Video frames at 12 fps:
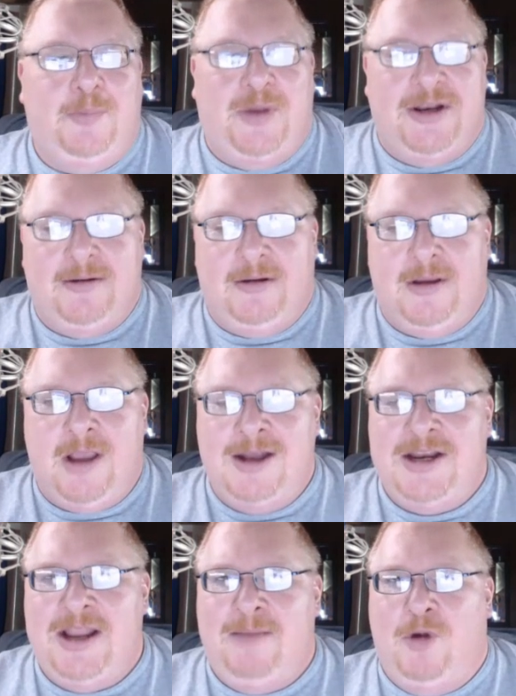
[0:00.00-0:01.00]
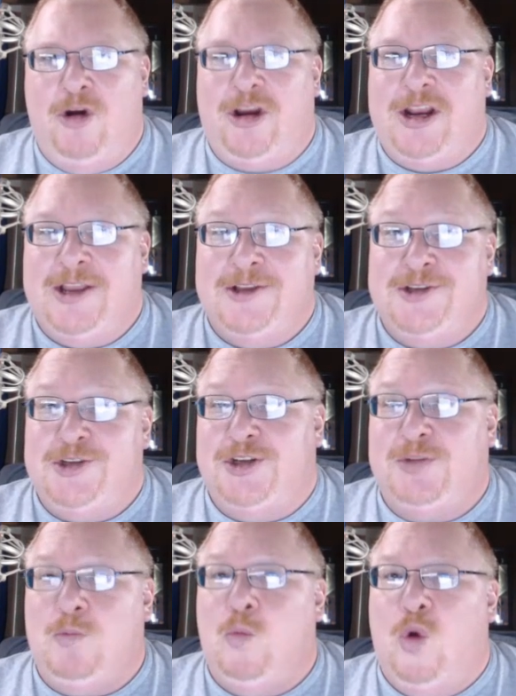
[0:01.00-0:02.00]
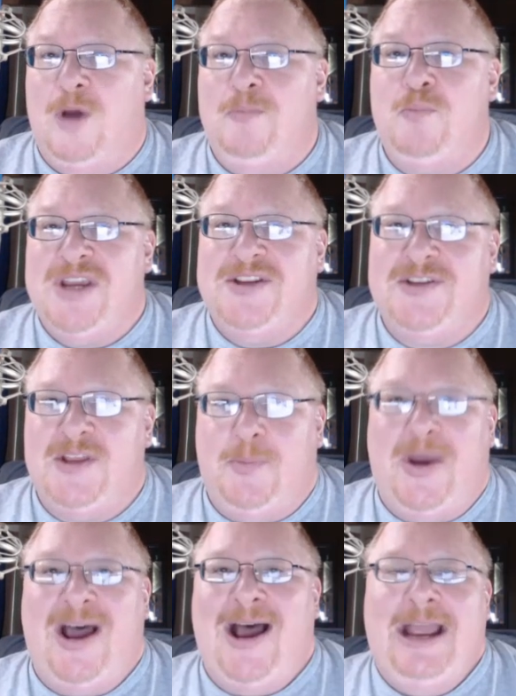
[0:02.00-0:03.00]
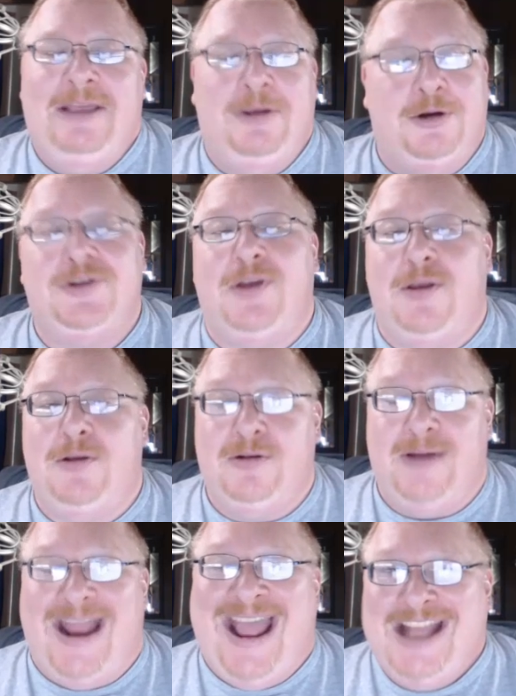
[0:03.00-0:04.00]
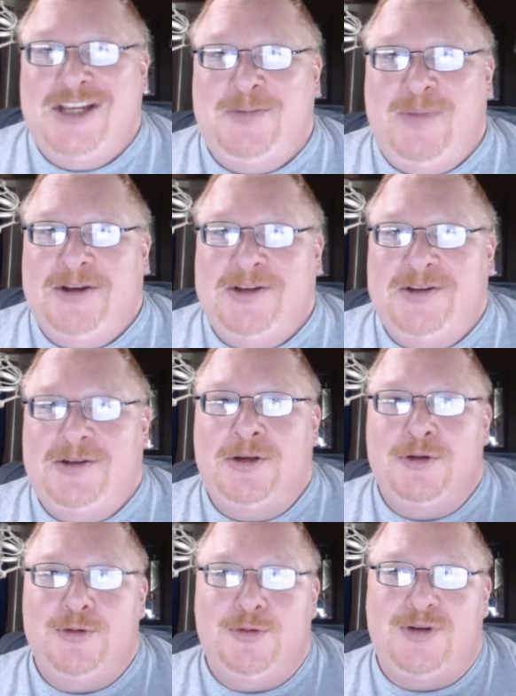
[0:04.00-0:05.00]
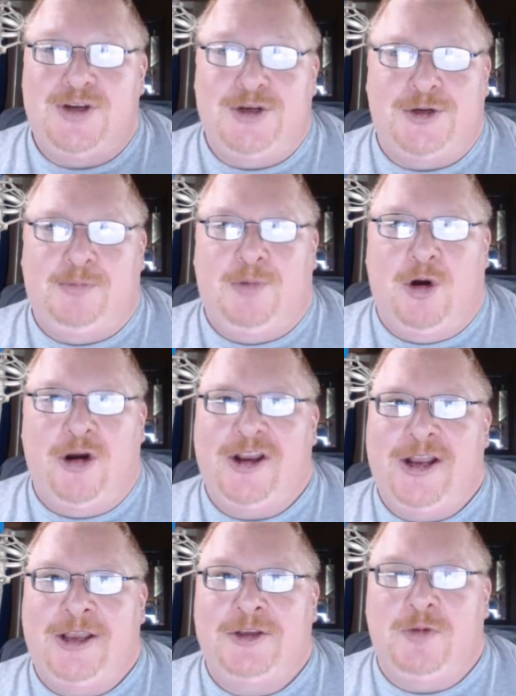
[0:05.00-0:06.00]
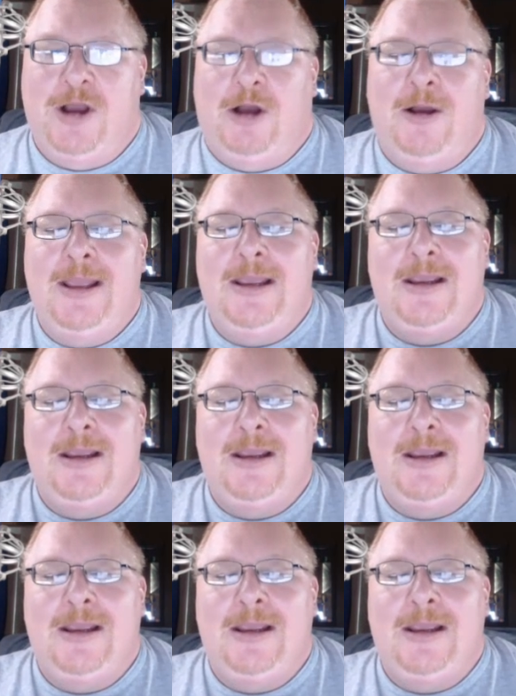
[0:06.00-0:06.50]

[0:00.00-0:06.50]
But content marketing is just one piece of the pie. There's other aspects to digital marketing as well.